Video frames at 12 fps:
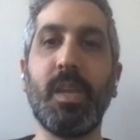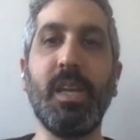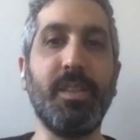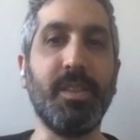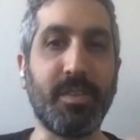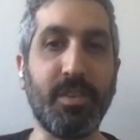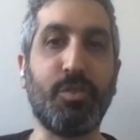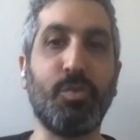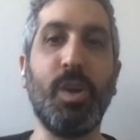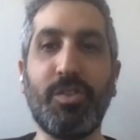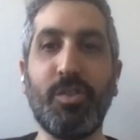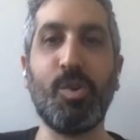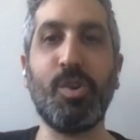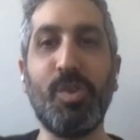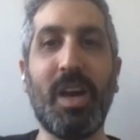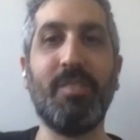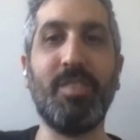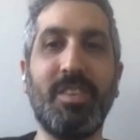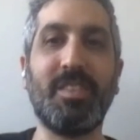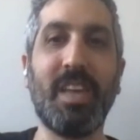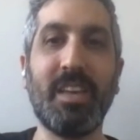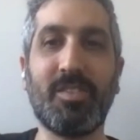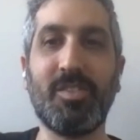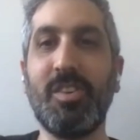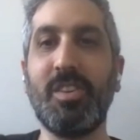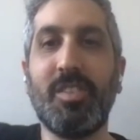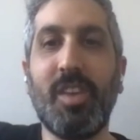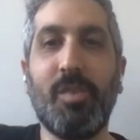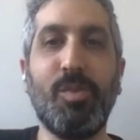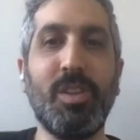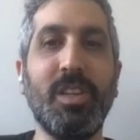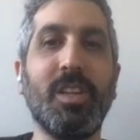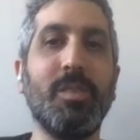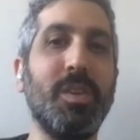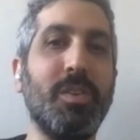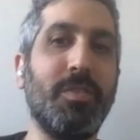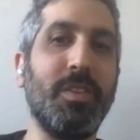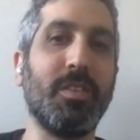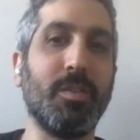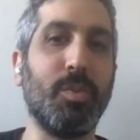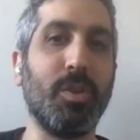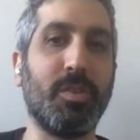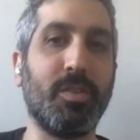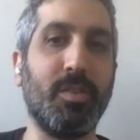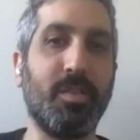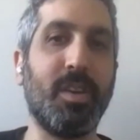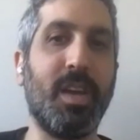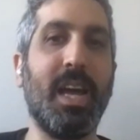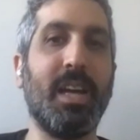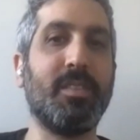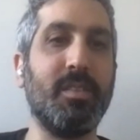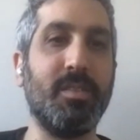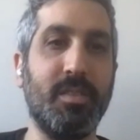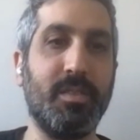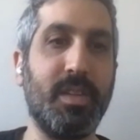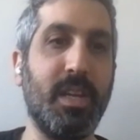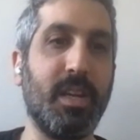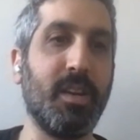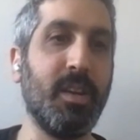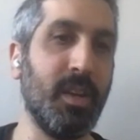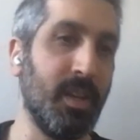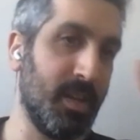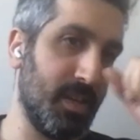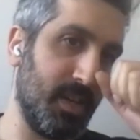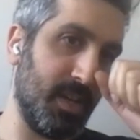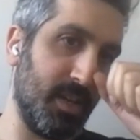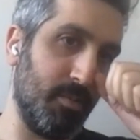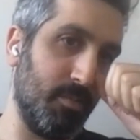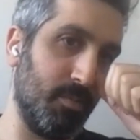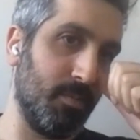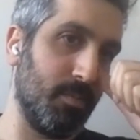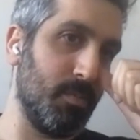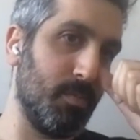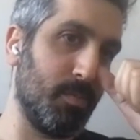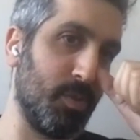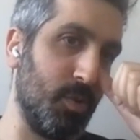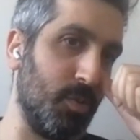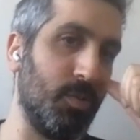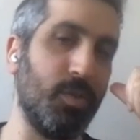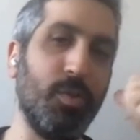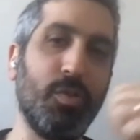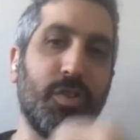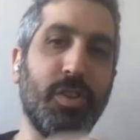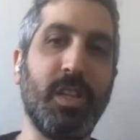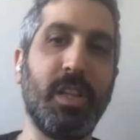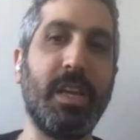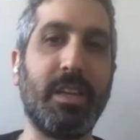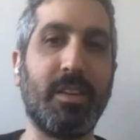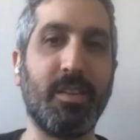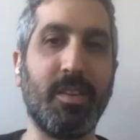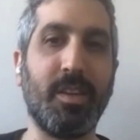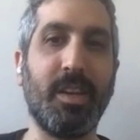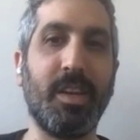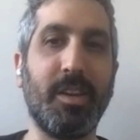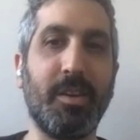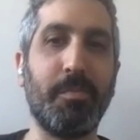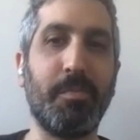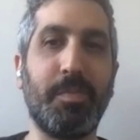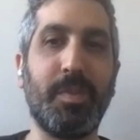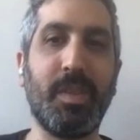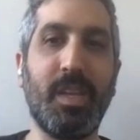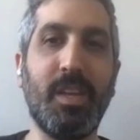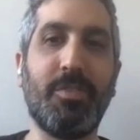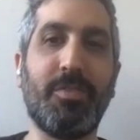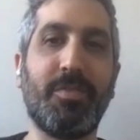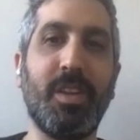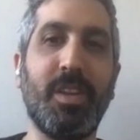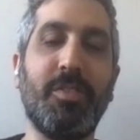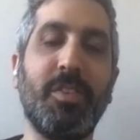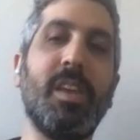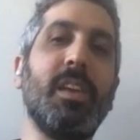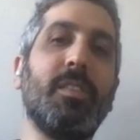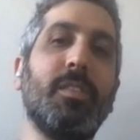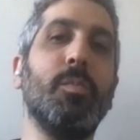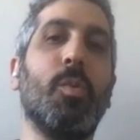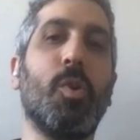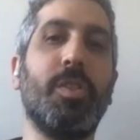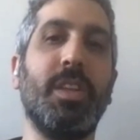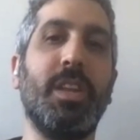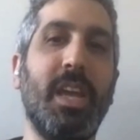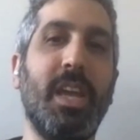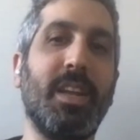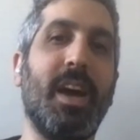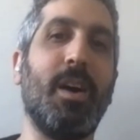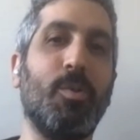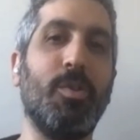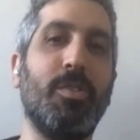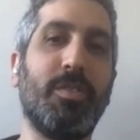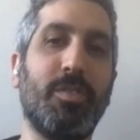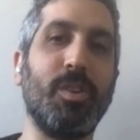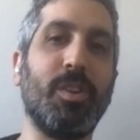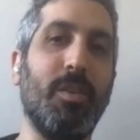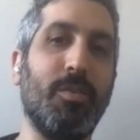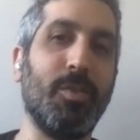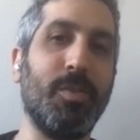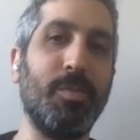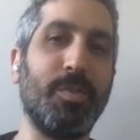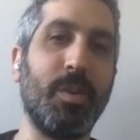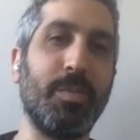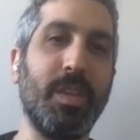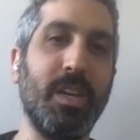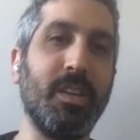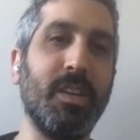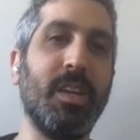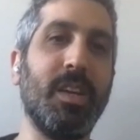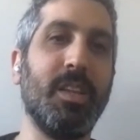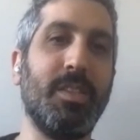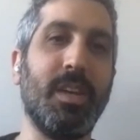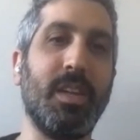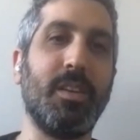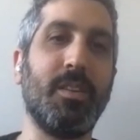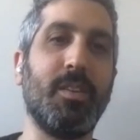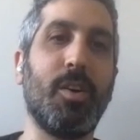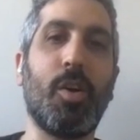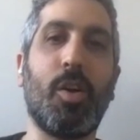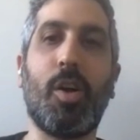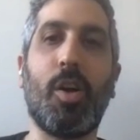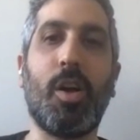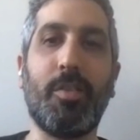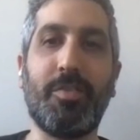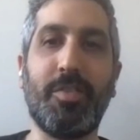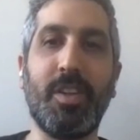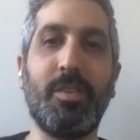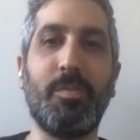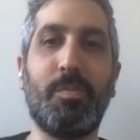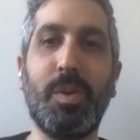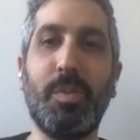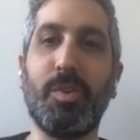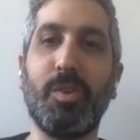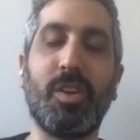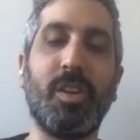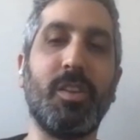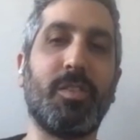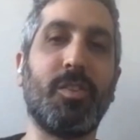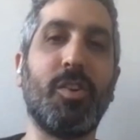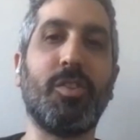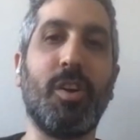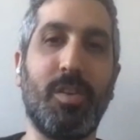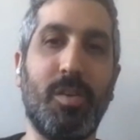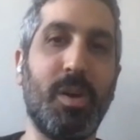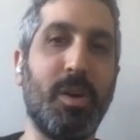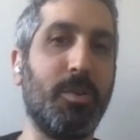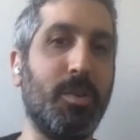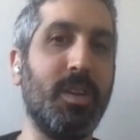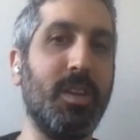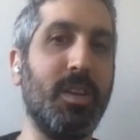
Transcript: in the situation where you have a disaster, it's not really going to be feasible to access this data. So usually, like, if it takes you more than 8 hours to recover from something, then often people are going to start talking about